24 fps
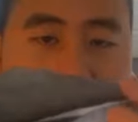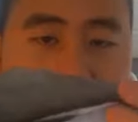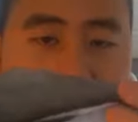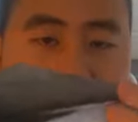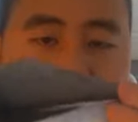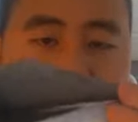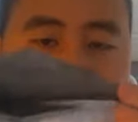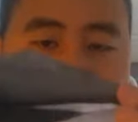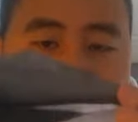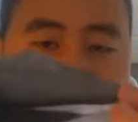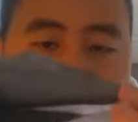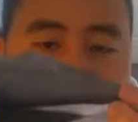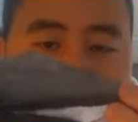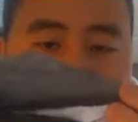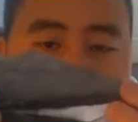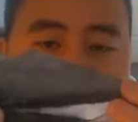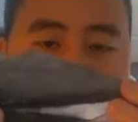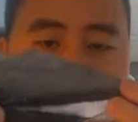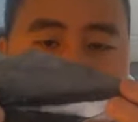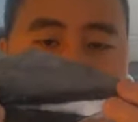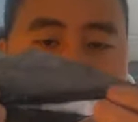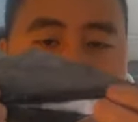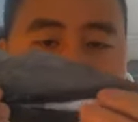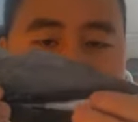how
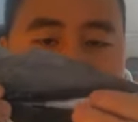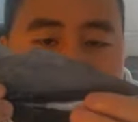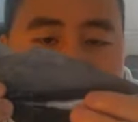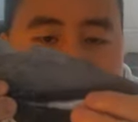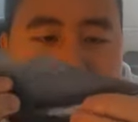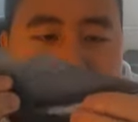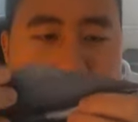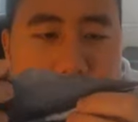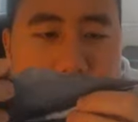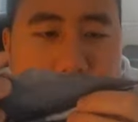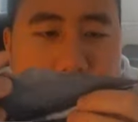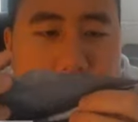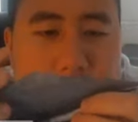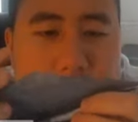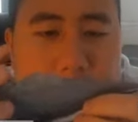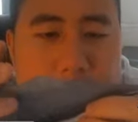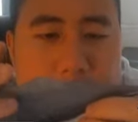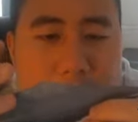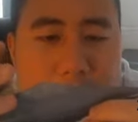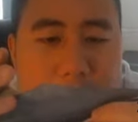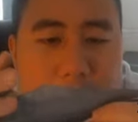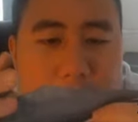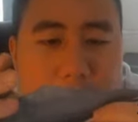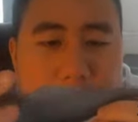do
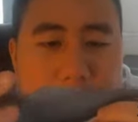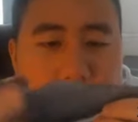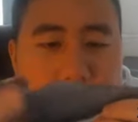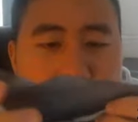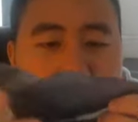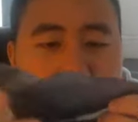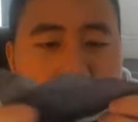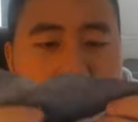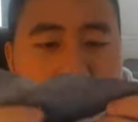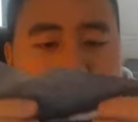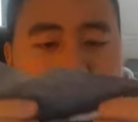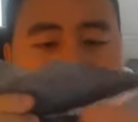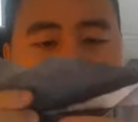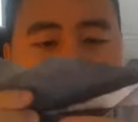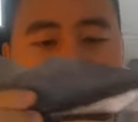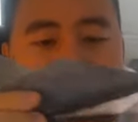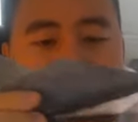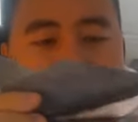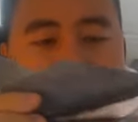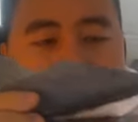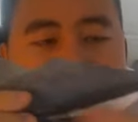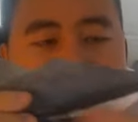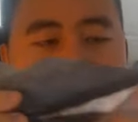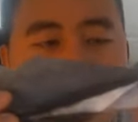you say it, the saw-billed
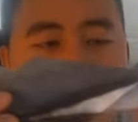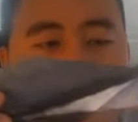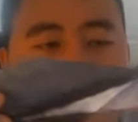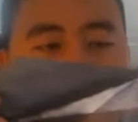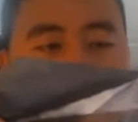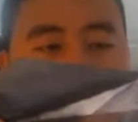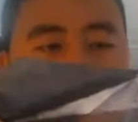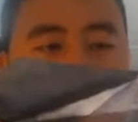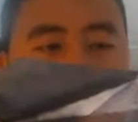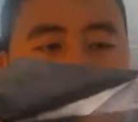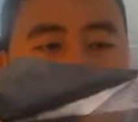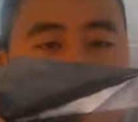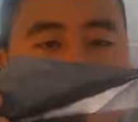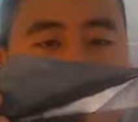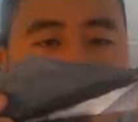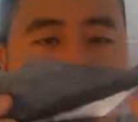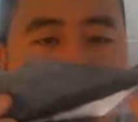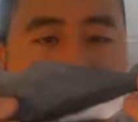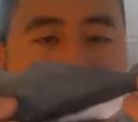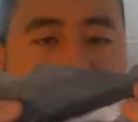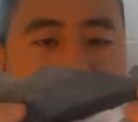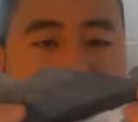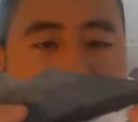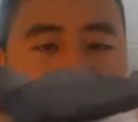ducks. Got a
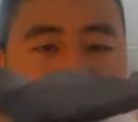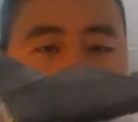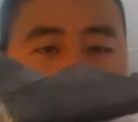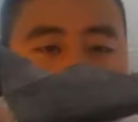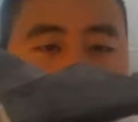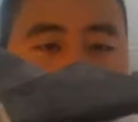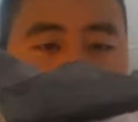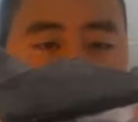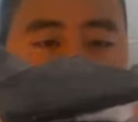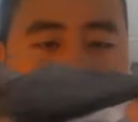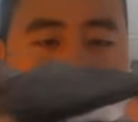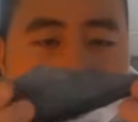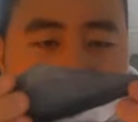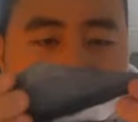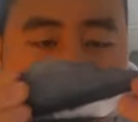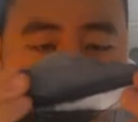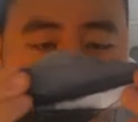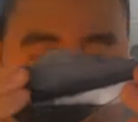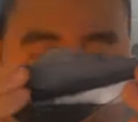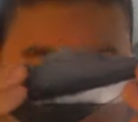bit of, you know,